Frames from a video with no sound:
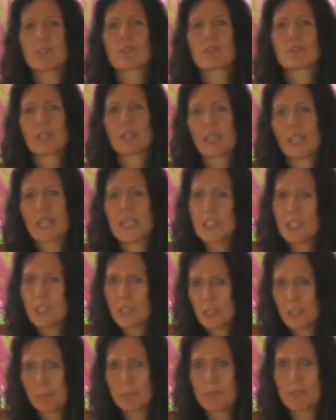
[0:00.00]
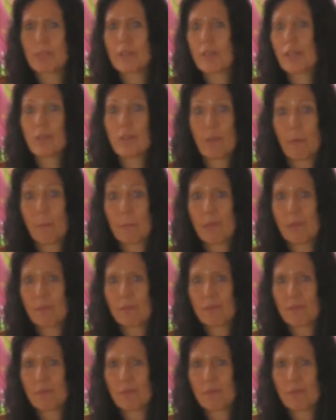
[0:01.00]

of relationships that they dreamt of.